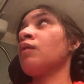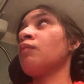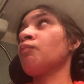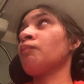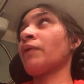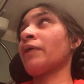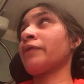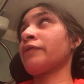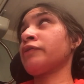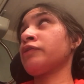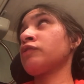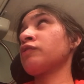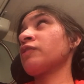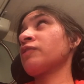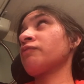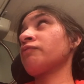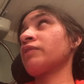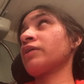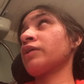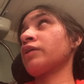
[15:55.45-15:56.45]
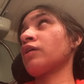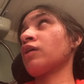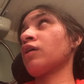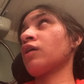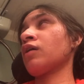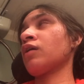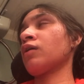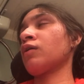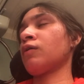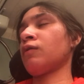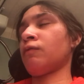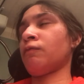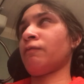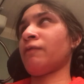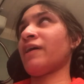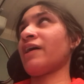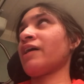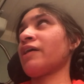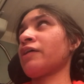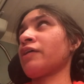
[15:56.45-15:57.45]
but do it when you're
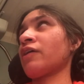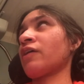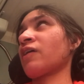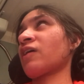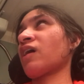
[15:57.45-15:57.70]
where you're